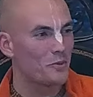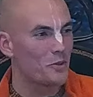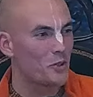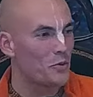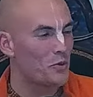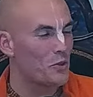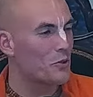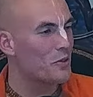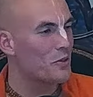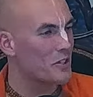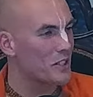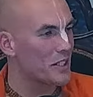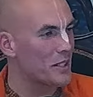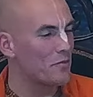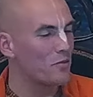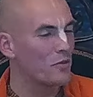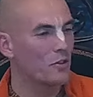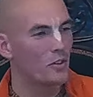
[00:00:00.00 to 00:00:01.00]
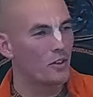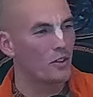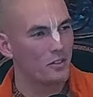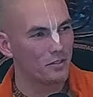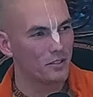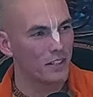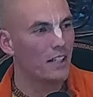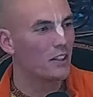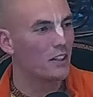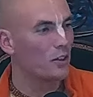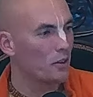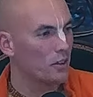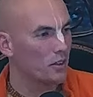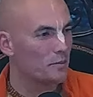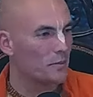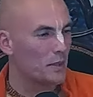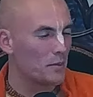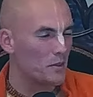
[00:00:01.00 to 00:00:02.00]
which we shouldn't sleep for that
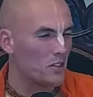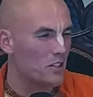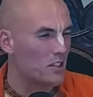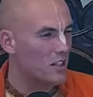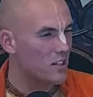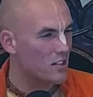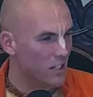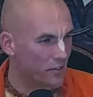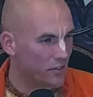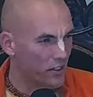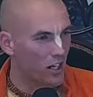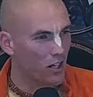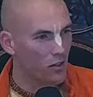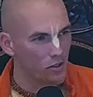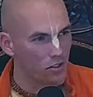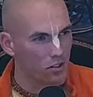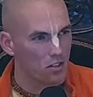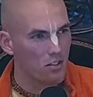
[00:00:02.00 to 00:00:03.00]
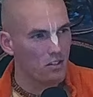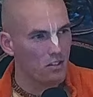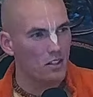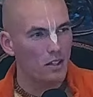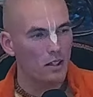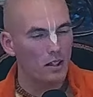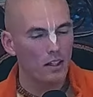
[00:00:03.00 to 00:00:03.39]
long, maybe 6-7 hours,